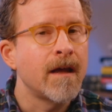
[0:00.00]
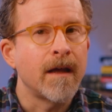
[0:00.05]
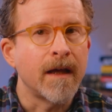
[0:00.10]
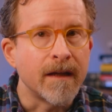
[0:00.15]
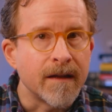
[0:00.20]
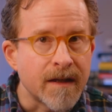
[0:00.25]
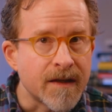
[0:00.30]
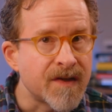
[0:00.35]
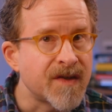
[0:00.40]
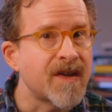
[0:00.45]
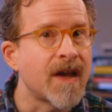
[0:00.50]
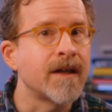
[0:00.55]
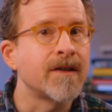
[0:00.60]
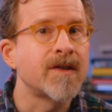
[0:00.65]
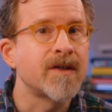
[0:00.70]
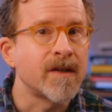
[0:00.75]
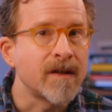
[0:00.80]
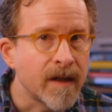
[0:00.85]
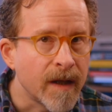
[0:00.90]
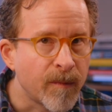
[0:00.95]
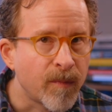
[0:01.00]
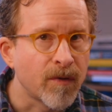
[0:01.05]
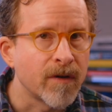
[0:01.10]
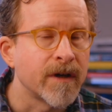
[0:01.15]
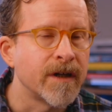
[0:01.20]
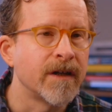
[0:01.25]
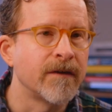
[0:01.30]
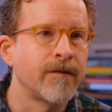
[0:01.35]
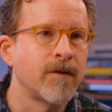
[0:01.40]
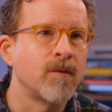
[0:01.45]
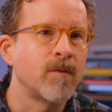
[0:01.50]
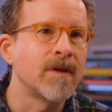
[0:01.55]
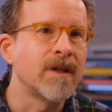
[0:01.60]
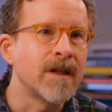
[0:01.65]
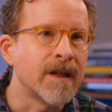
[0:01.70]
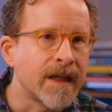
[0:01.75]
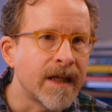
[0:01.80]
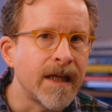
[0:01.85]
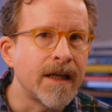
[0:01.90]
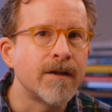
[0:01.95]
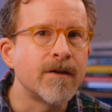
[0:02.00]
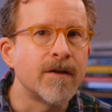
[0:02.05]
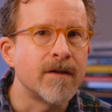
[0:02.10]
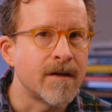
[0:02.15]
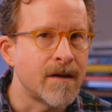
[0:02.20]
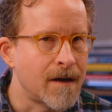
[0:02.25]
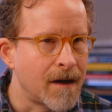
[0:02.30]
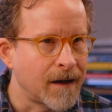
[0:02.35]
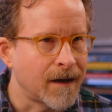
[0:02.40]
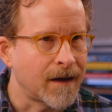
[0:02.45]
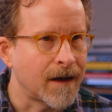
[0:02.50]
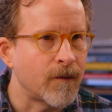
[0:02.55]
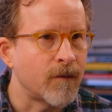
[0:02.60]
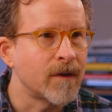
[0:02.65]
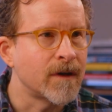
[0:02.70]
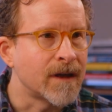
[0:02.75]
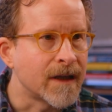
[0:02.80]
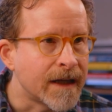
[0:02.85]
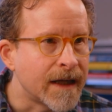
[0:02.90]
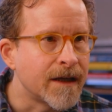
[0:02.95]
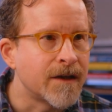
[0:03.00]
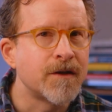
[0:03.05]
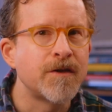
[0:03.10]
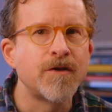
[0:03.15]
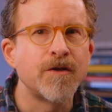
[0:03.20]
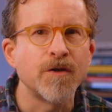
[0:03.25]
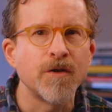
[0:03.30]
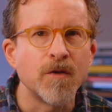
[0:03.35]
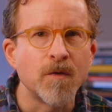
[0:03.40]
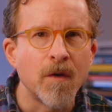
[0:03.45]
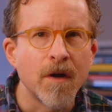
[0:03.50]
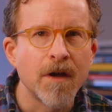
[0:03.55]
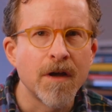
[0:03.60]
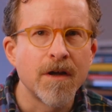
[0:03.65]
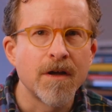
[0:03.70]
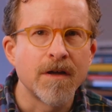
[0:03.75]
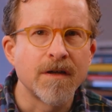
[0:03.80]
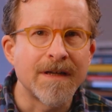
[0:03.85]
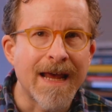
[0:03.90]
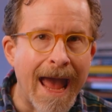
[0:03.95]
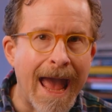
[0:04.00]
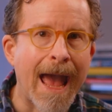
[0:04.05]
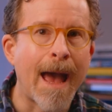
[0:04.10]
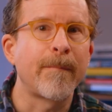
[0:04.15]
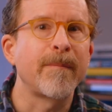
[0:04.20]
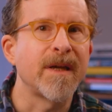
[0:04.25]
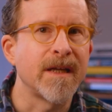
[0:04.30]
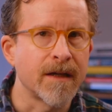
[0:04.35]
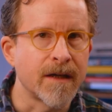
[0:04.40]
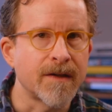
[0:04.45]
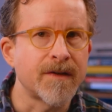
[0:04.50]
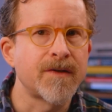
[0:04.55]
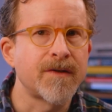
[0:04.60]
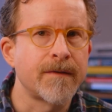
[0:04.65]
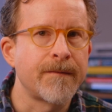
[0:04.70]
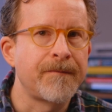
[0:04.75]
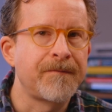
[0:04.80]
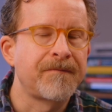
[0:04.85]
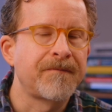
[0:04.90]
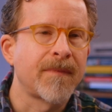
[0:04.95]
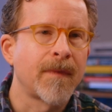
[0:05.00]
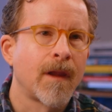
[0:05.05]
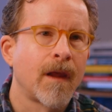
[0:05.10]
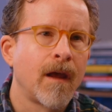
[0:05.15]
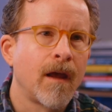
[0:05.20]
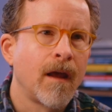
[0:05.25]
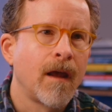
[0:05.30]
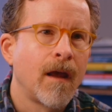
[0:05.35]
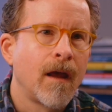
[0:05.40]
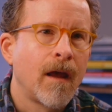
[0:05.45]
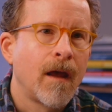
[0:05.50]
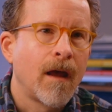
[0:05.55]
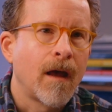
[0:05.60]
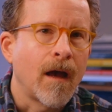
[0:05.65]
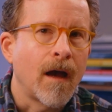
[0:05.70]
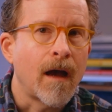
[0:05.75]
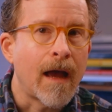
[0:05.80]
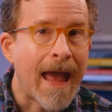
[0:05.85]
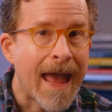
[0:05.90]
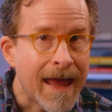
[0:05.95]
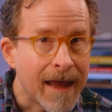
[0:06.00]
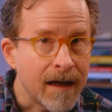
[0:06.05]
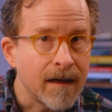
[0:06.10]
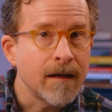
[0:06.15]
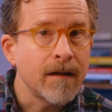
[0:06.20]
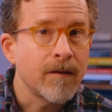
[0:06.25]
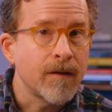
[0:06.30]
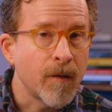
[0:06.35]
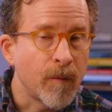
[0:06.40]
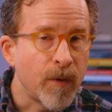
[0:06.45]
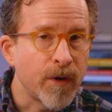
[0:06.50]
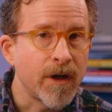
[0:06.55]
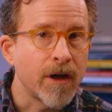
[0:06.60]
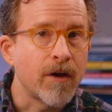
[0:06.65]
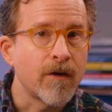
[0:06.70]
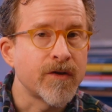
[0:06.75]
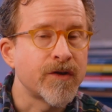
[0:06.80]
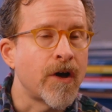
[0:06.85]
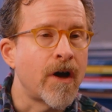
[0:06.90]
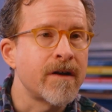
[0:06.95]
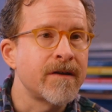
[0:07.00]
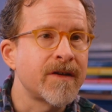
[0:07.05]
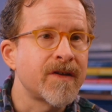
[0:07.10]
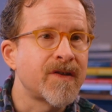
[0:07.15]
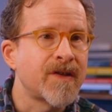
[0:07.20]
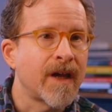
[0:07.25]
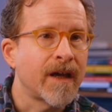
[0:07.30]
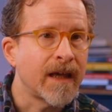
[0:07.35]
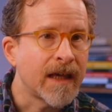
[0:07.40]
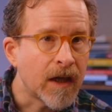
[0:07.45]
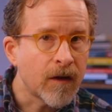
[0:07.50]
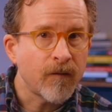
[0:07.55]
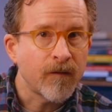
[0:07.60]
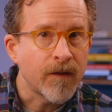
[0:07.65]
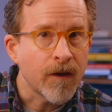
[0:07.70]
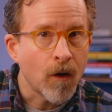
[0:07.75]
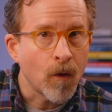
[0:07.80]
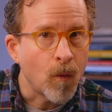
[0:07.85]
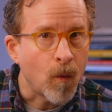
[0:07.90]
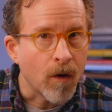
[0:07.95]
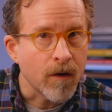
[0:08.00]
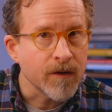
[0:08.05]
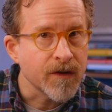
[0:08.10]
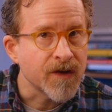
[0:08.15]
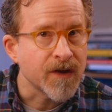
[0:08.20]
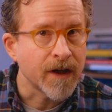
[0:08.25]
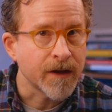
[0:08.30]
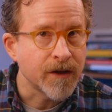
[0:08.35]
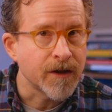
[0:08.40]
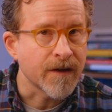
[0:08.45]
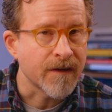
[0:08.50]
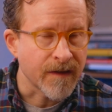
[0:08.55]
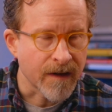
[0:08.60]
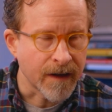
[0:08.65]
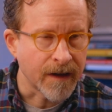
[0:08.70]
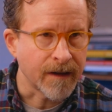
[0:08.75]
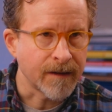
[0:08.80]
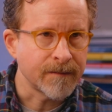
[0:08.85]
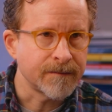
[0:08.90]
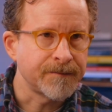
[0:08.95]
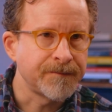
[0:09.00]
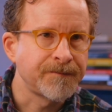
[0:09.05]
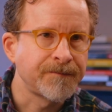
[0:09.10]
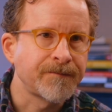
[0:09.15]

in the sense, liberative. It would lead, it would lead to, to happiness. Uh, and the Buddha goes on to say, if there were such a thing,